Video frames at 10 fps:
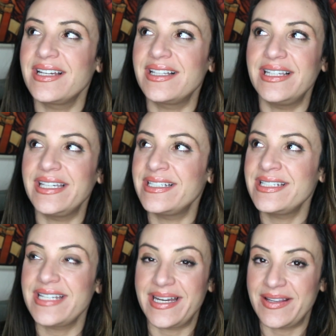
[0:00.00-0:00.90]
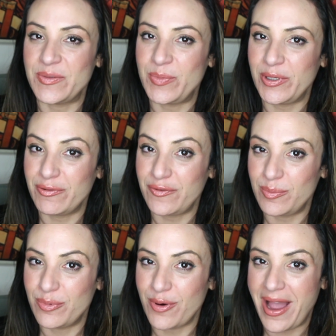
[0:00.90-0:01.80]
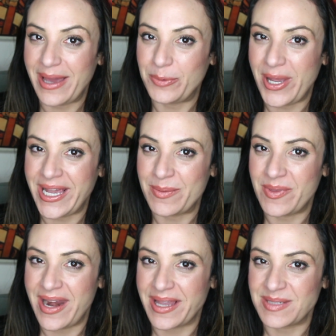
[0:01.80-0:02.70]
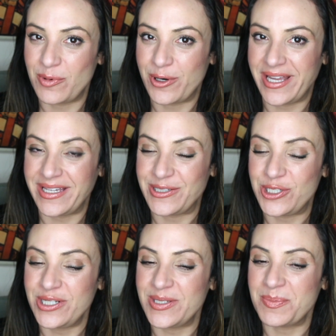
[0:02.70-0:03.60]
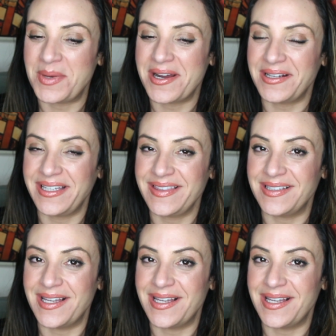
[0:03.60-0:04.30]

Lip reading: Clint and his beautiful bride wake up the next morning and she is modeling the